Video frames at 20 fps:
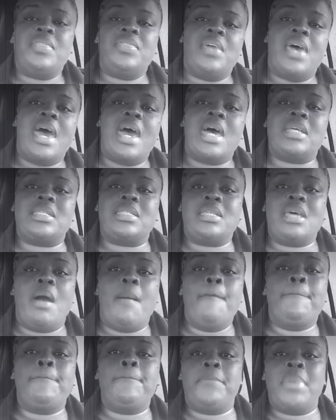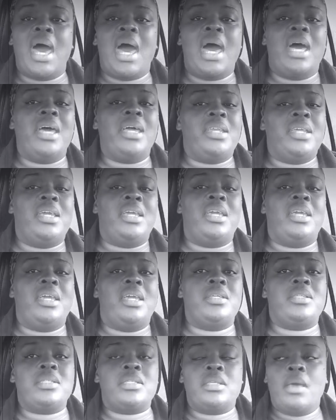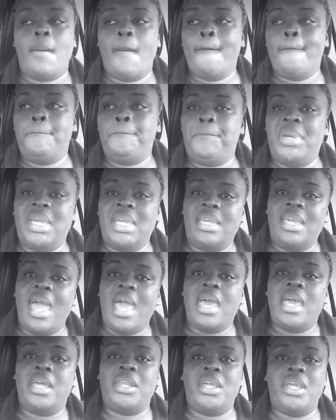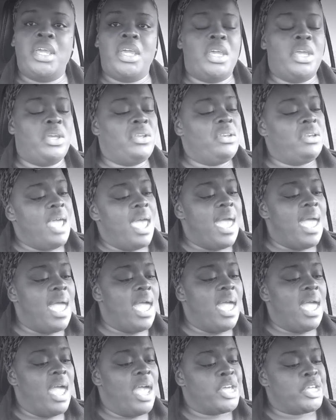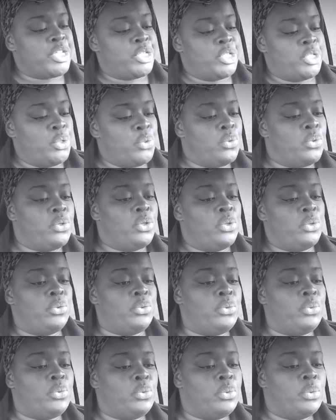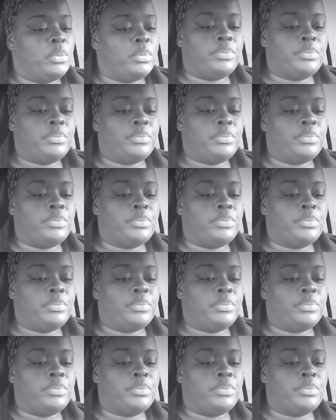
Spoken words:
That somebody's been getting next to you.